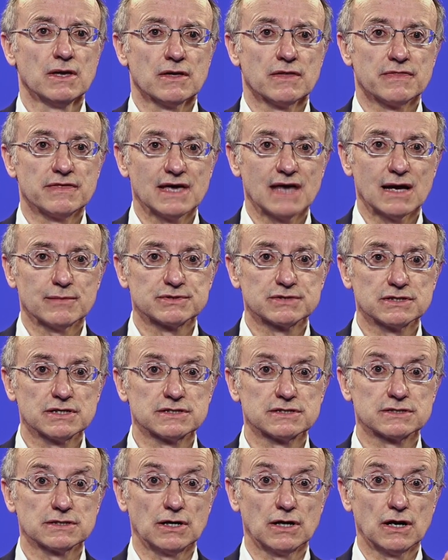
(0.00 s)
The
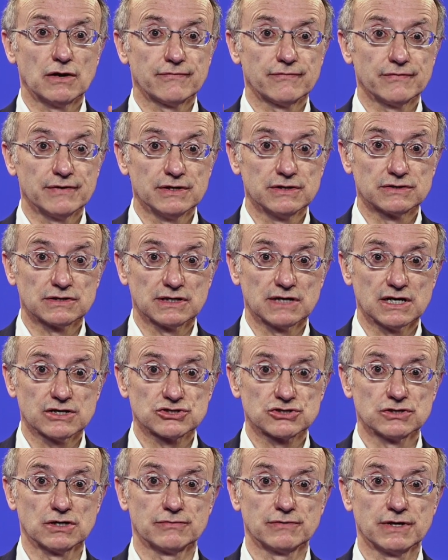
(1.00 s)
absence of
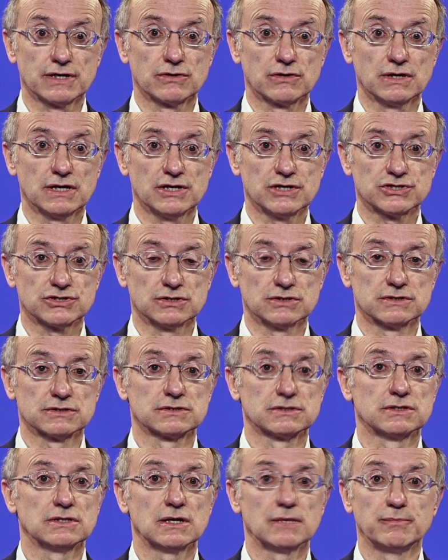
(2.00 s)
international
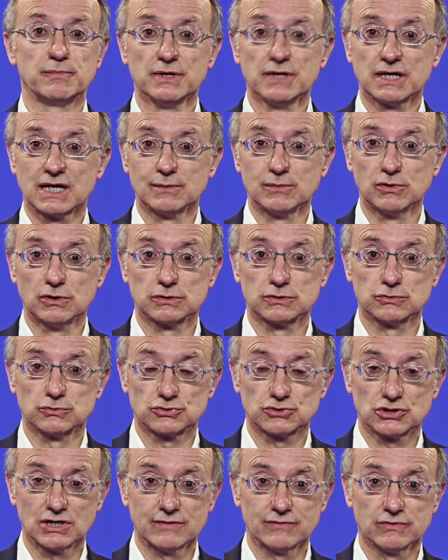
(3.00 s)
regulations applicable to
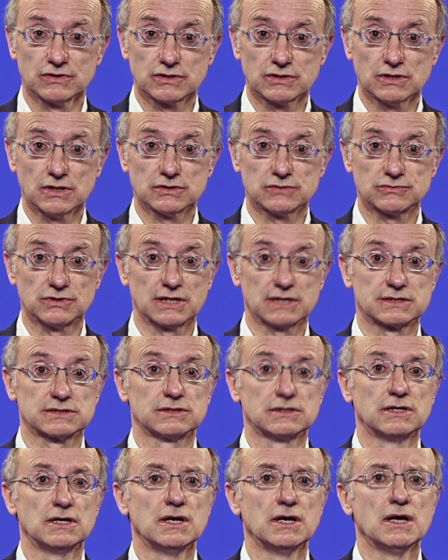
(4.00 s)
travel
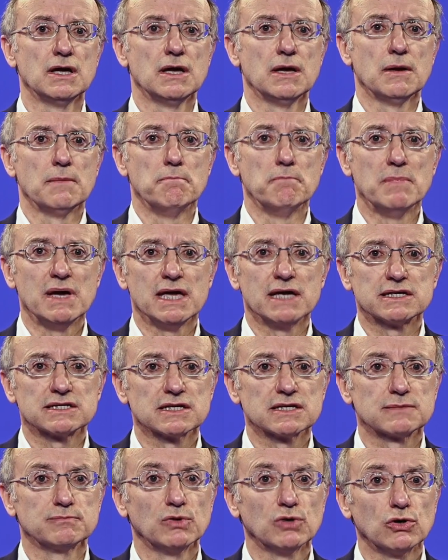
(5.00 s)
contracts makes
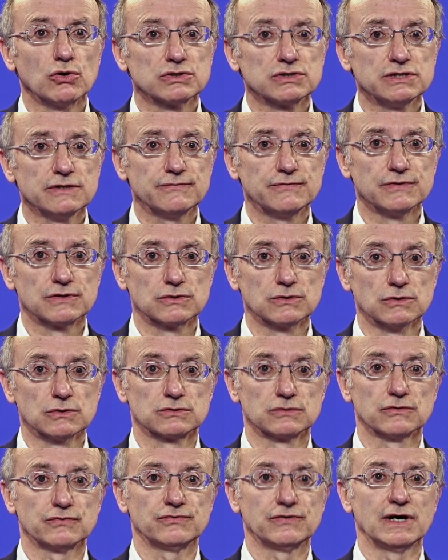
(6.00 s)
it more difficult
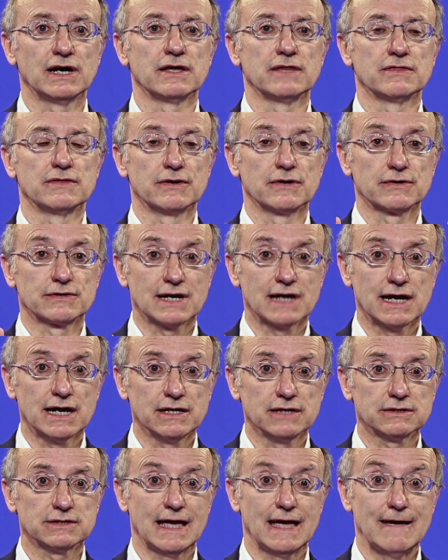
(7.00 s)
to find the
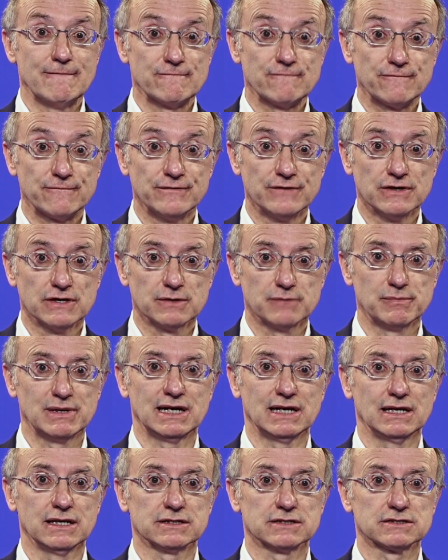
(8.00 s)
right and fair
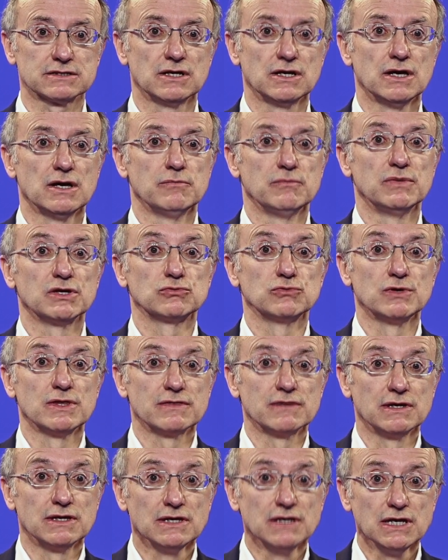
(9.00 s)
balance between
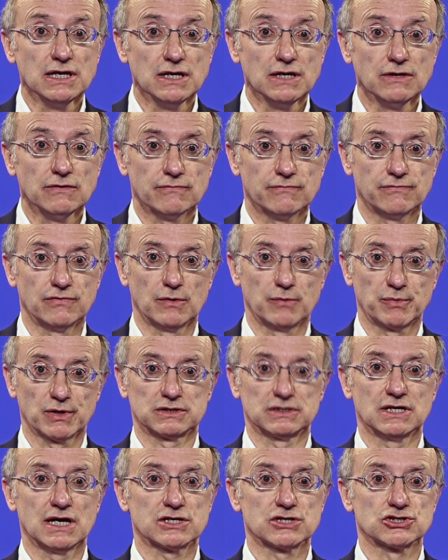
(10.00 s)
the need for
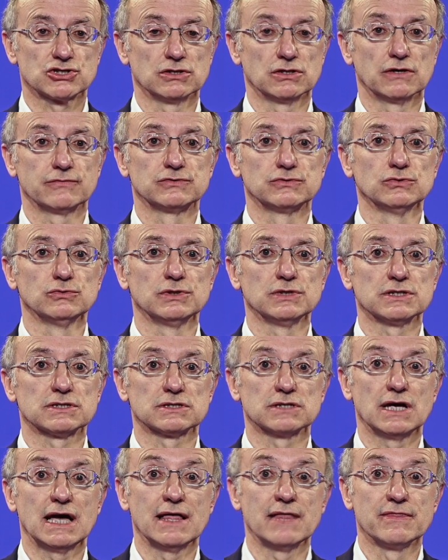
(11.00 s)
protection of
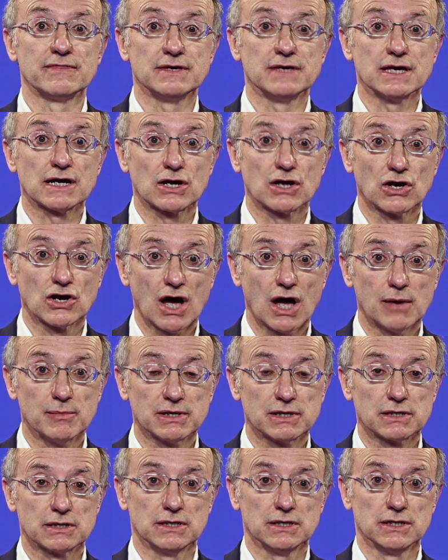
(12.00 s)
tourists and the
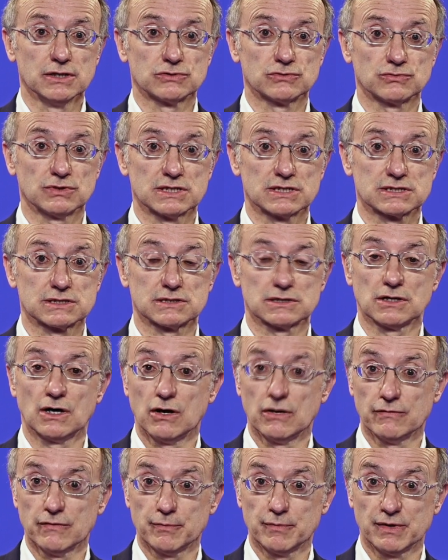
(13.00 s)
economic interests
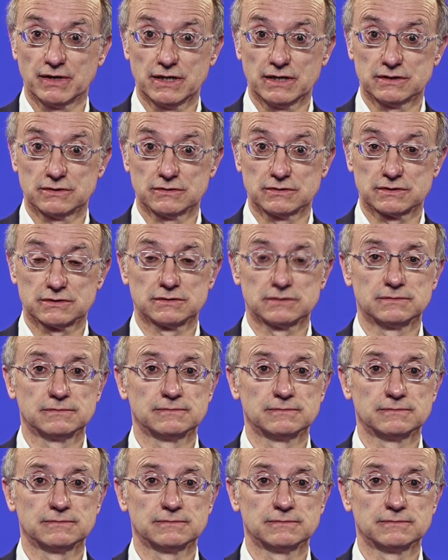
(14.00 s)
of operators.